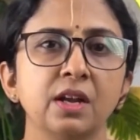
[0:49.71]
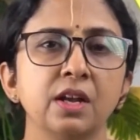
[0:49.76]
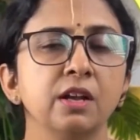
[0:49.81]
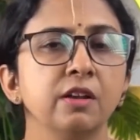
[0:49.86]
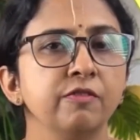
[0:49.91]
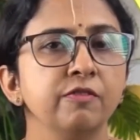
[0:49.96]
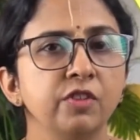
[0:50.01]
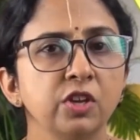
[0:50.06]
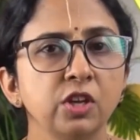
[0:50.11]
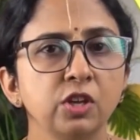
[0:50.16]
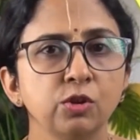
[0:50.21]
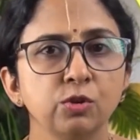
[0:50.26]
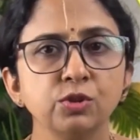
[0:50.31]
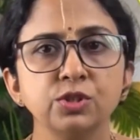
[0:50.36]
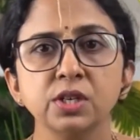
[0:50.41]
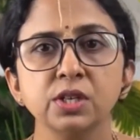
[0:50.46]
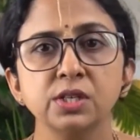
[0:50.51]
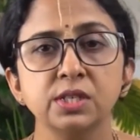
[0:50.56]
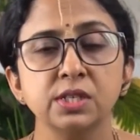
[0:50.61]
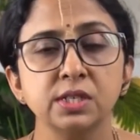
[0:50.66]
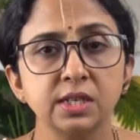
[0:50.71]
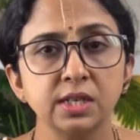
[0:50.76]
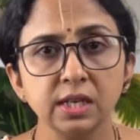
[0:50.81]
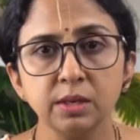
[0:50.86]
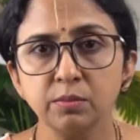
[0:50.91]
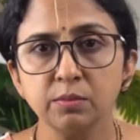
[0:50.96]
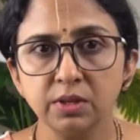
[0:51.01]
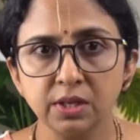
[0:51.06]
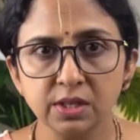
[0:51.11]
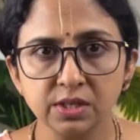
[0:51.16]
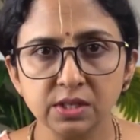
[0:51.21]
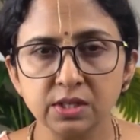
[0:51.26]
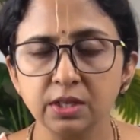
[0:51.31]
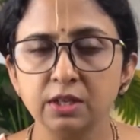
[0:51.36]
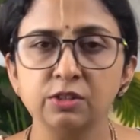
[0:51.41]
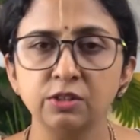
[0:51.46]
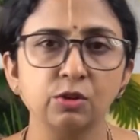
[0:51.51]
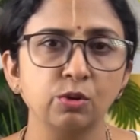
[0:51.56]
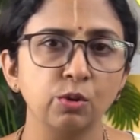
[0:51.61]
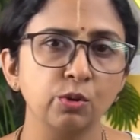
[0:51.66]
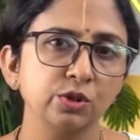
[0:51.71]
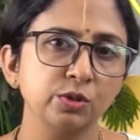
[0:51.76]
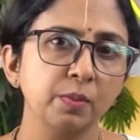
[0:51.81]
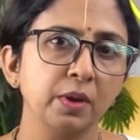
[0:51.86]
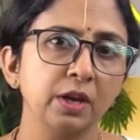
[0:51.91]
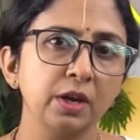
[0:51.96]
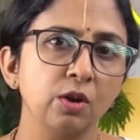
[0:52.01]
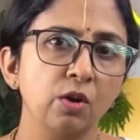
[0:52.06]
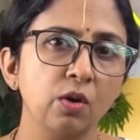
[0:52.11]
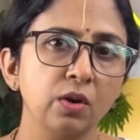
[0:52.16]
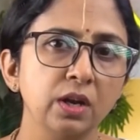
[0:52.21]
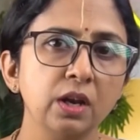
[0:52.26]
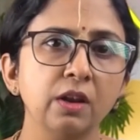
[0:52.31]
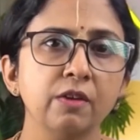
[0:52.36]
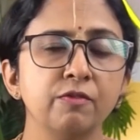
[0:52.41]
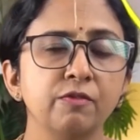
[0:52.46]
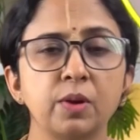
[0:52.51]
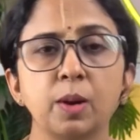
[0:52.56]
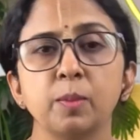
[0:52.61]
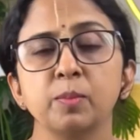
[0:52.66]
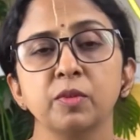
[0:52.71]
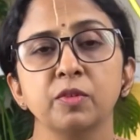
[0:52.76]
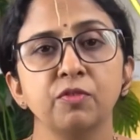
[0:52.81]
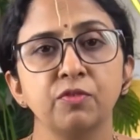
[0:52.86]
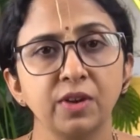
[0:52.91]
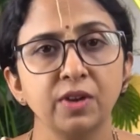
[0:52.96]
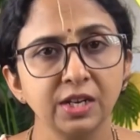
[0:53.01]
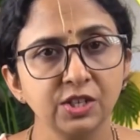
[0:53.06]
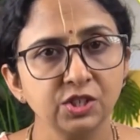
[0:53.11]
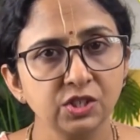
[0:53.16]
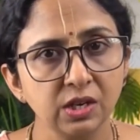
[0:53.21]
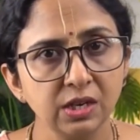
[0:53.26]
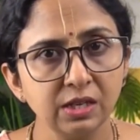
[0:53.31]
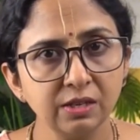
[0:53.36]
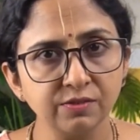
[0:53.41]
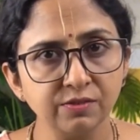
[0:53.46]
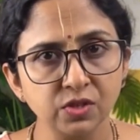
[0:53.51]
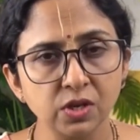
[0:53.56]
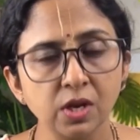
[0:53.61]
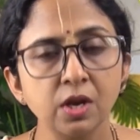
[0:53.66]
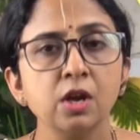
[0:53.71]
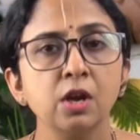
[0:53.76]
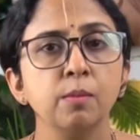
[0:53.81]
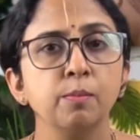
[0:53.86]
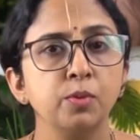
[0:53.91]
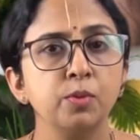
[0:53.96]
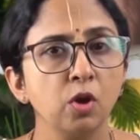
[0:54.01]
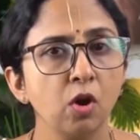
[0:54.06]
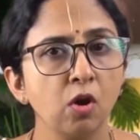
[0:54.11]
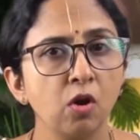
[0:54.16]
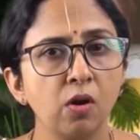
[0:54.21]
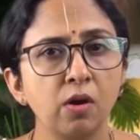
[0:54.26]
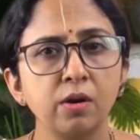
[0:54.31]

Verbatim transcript: We use steam distilled rosemary oil from fresh leaves, pure,